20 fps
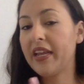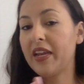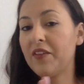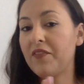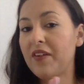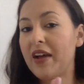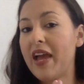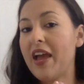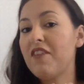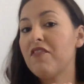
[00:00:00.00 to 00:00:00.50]

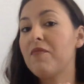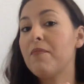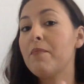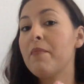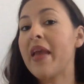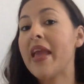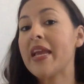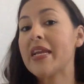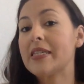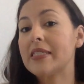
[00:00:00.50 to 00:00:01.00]
If I have
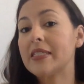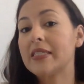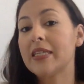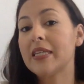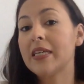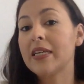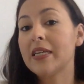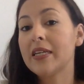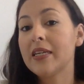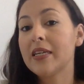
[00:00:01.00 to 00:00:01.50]
mate
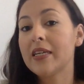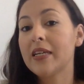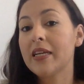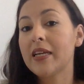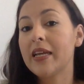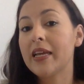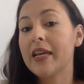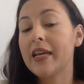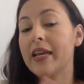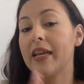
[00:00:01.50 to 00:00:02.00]

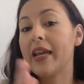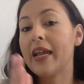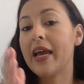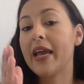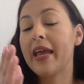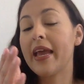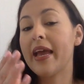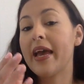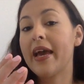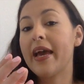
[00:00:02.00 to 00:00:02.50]
and
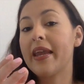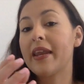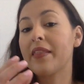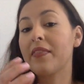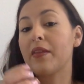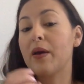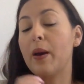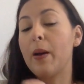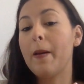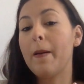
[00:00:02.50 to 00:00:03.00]

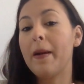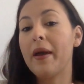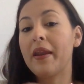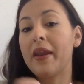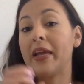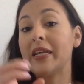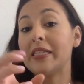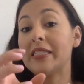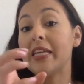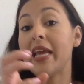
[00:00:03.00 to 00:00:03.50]

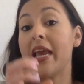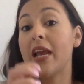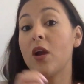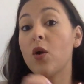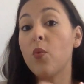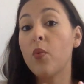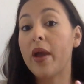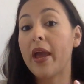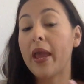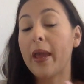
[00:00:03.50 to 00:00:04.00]
I take
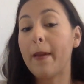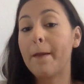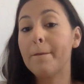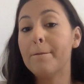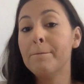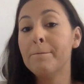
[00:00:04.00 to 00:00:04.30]
away